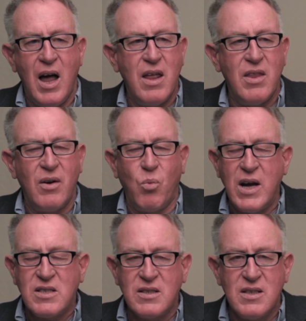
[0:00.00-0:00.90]
In the
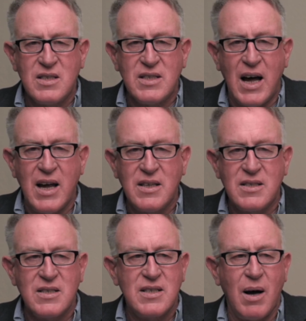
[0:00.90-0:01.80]
western states,
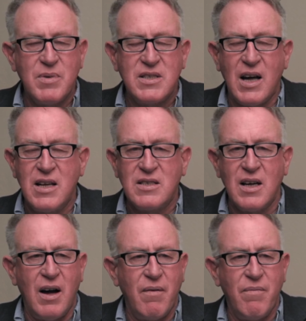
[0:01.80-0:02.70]
some states
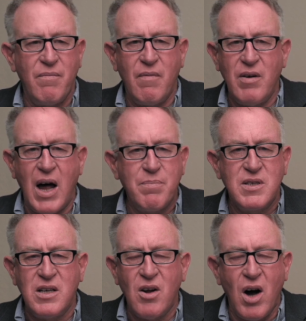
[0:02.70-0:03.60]
are up
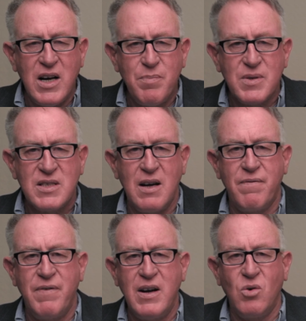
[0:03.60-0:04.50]
to 90%
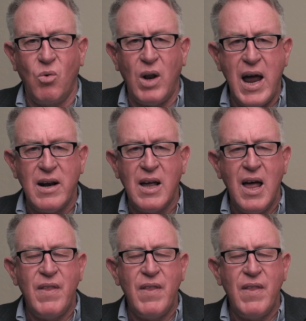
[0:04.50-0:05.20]
federal land.